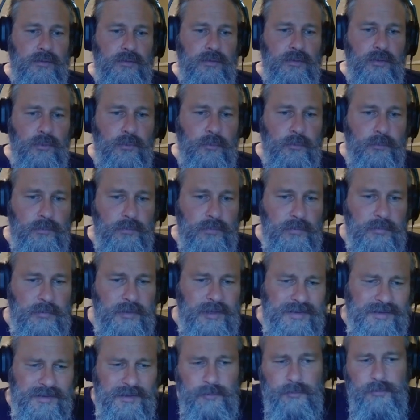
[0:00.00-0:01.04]
So
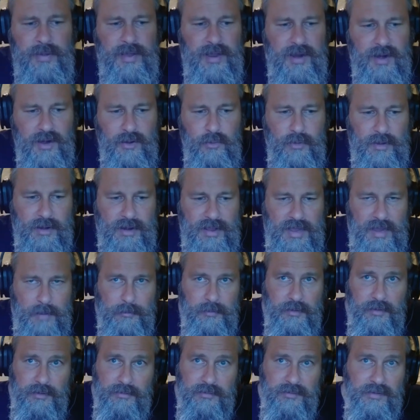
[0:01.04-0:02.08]
let's compare what
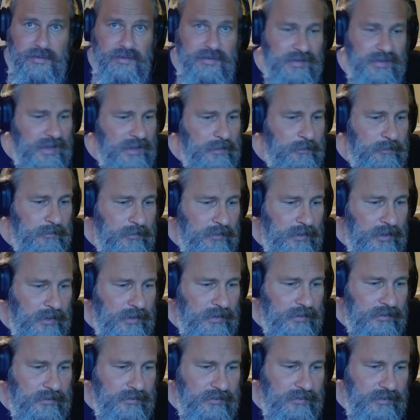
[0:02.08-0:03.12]
happened. This is the same
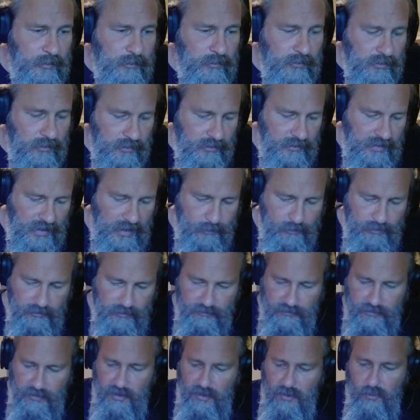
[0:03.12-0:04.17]
similar type
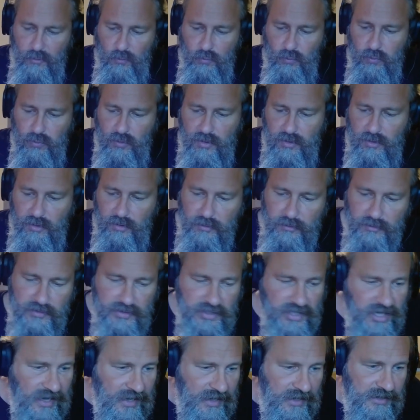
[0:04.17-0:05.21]
of
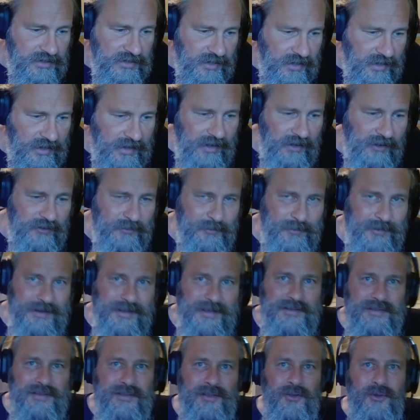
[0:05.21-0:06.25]
world-changing
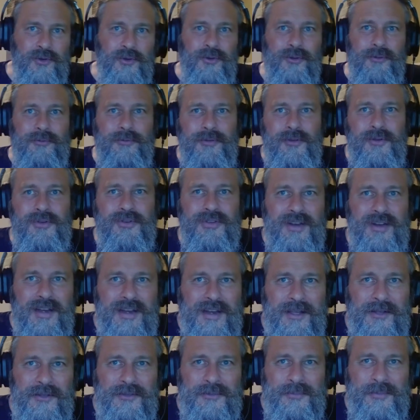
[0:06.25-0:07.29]
announcement as the cold fusion
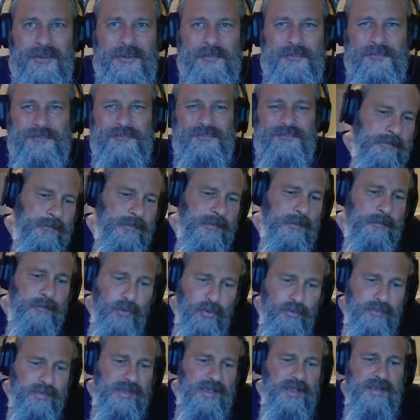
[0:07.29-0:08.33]
announcement. In
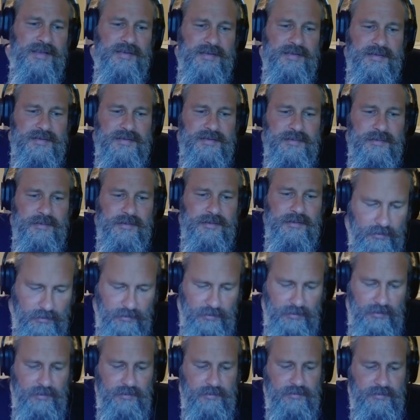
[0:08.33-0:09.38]
both cases,
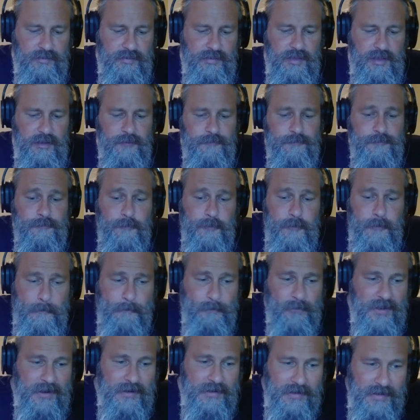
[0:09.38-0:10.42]
these things were
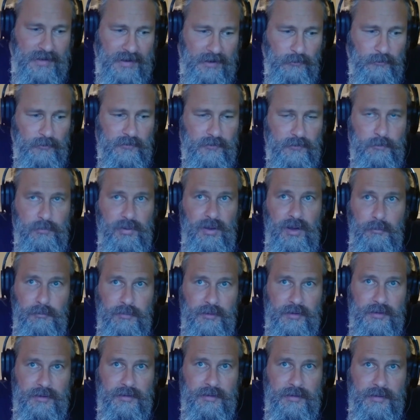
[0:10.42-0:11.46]
announced
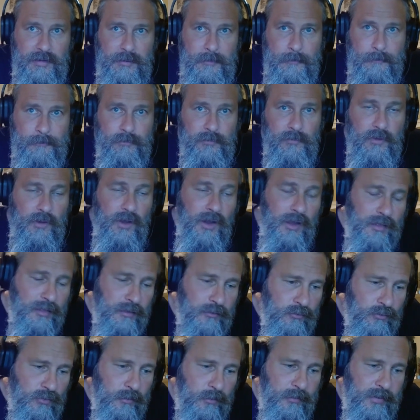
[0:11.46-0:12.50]
publicly, not
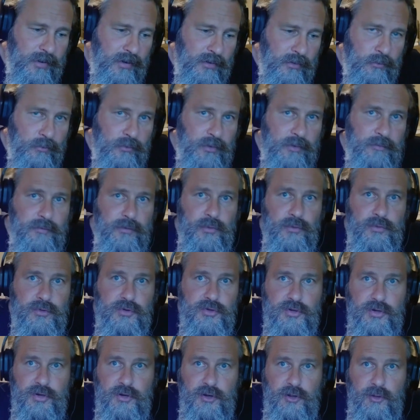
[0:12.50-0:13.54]
through a
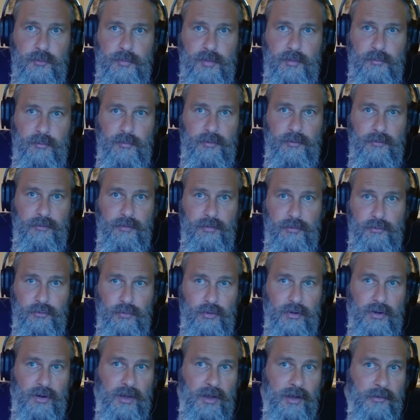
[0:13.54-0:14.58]
peer-reviewed journal, but
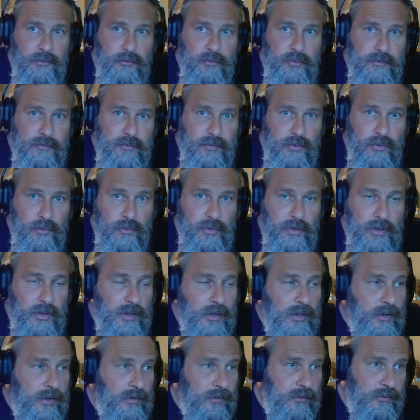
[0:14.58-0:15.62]
through an unreviewed
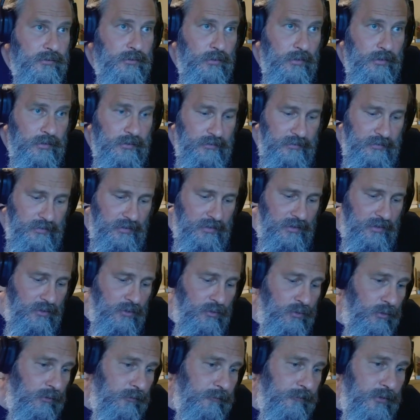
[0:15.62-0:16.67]
source. In the
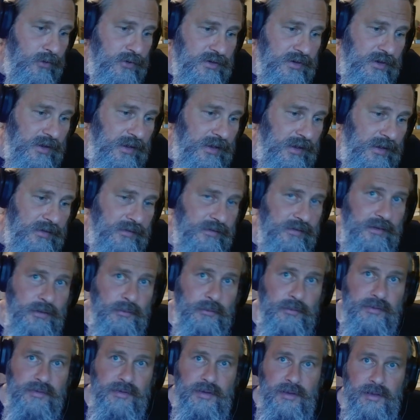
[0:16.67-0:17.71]
cold fusion case, it
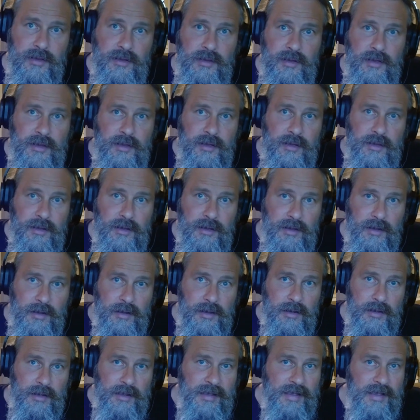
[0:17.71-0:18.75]
was a
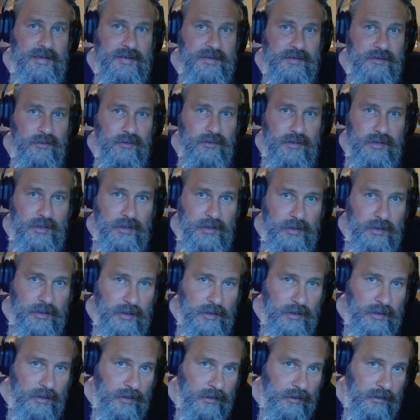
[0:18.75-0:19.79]
hastily
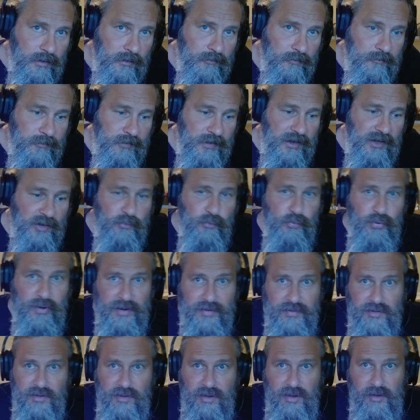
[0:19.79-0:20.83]
convened
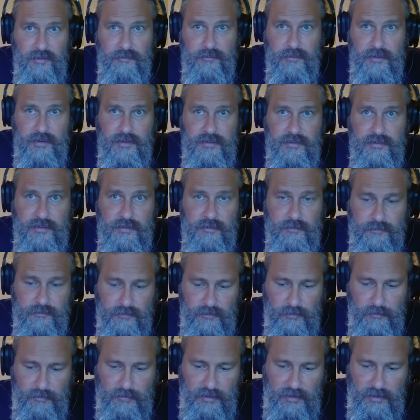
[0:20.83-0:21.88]
press conference
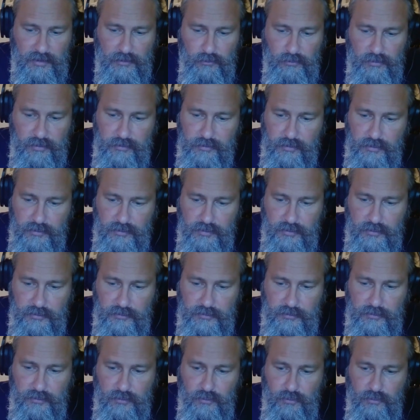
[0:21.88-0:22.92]
from the
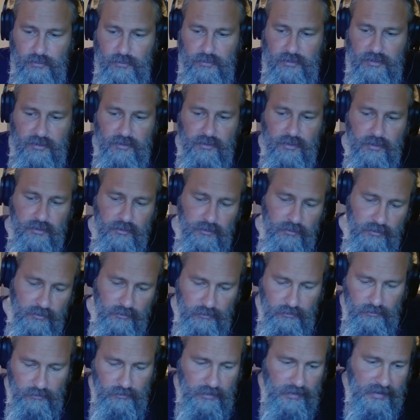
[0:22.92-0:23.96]
researchers to
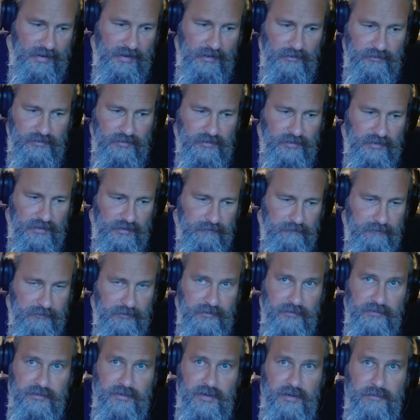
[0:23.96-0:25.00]
announce that they've
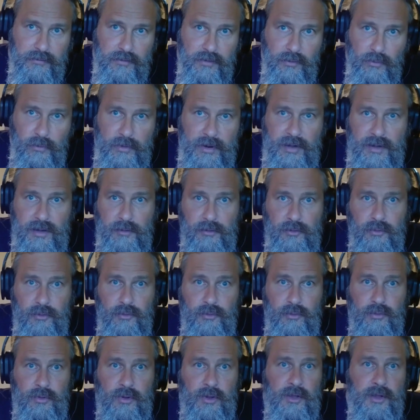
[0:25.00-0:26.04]
discovered a way to
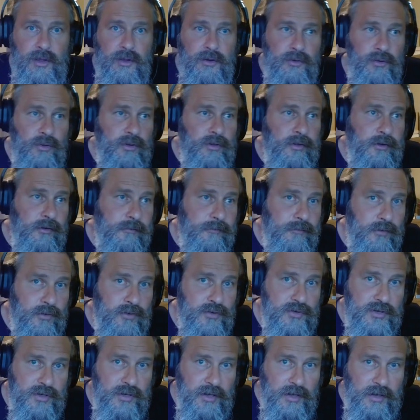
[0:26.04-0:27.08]
do nuclear
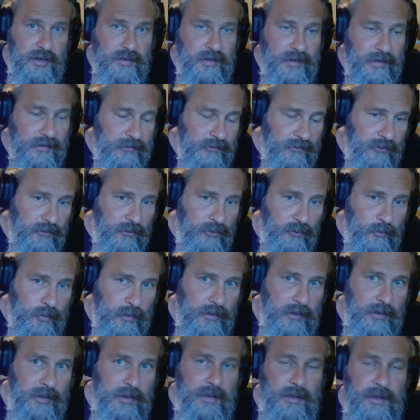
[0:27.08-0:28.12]
fusion in a test tube.
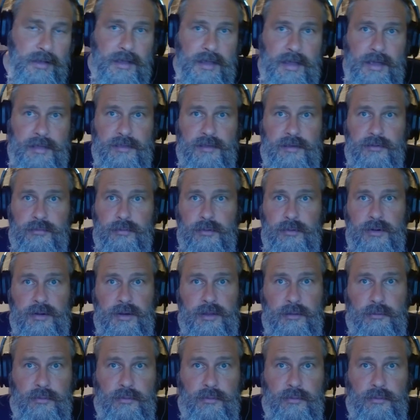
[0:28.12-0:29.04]
And this one,